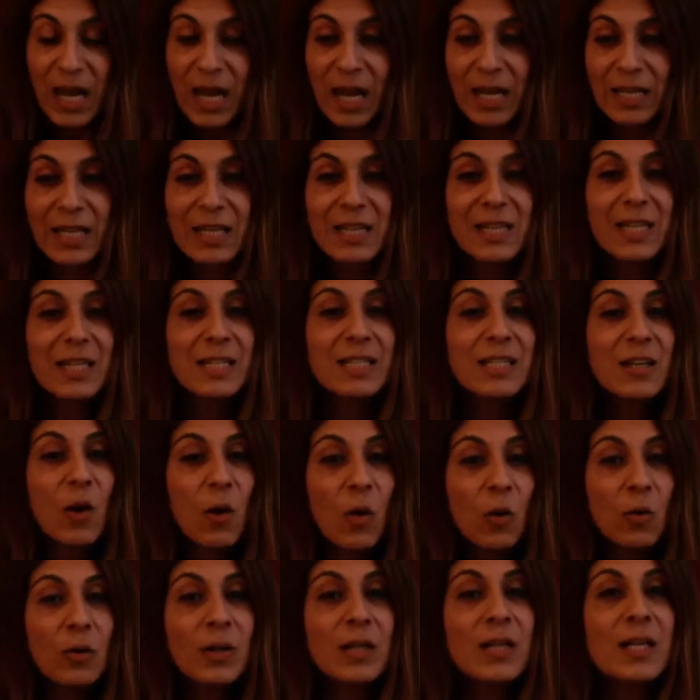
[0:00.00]
And I think the
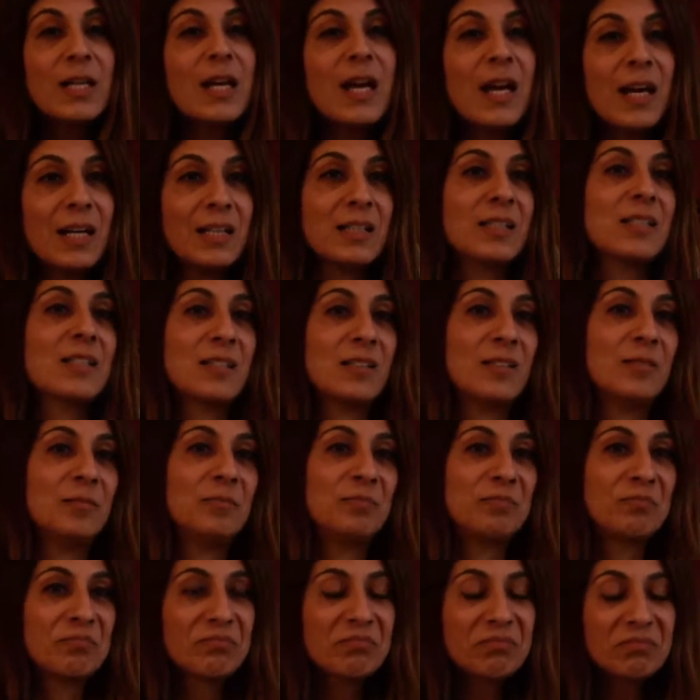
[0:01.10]
only answer
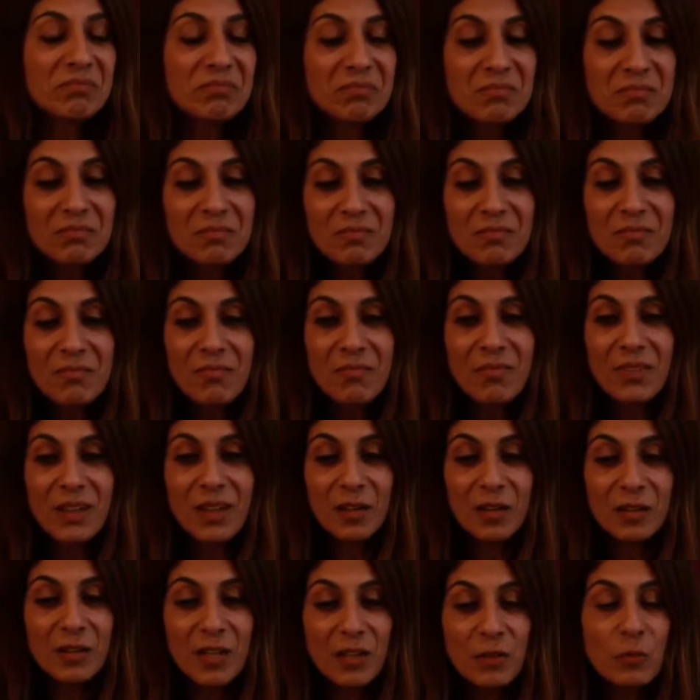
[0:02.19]

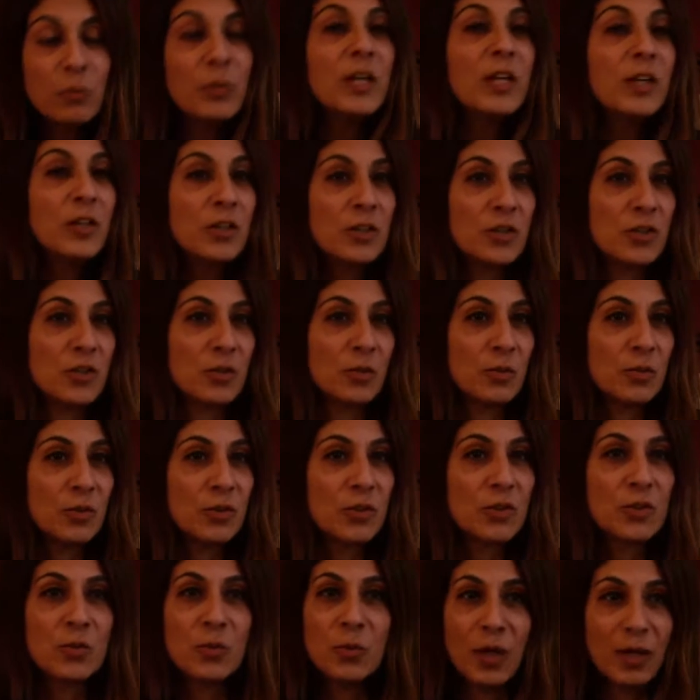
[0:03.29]
that we could do
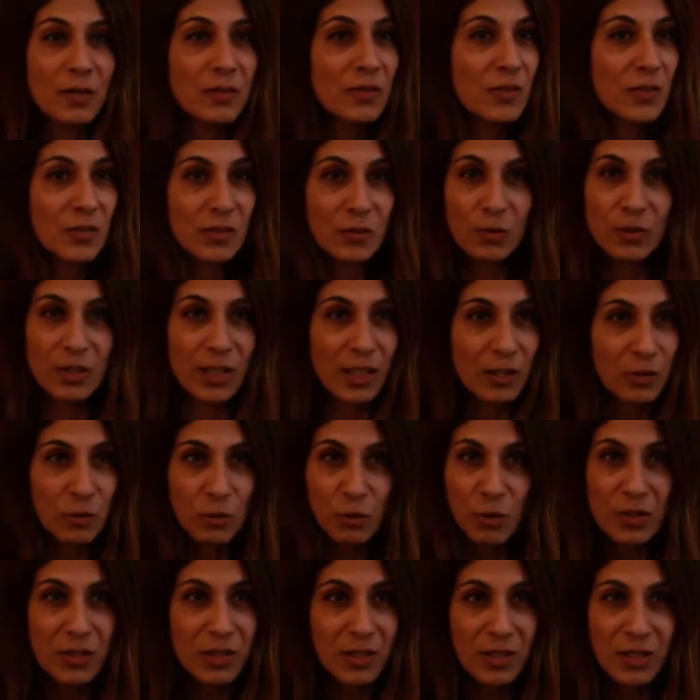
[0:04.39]
to the
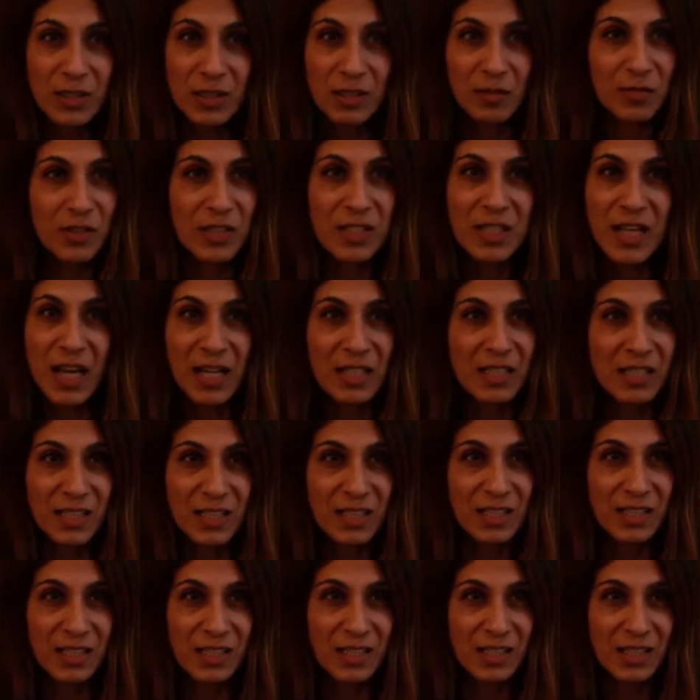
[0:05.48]
atrocities of the
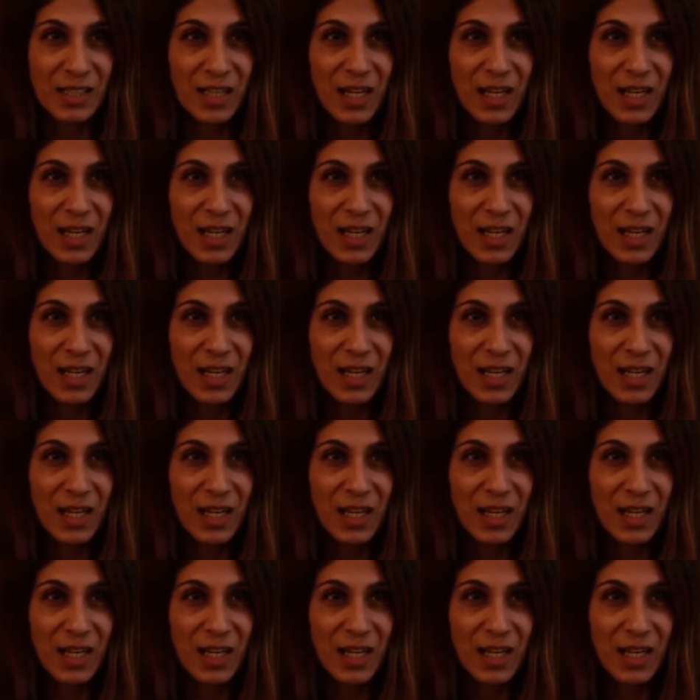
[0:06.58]
Nazis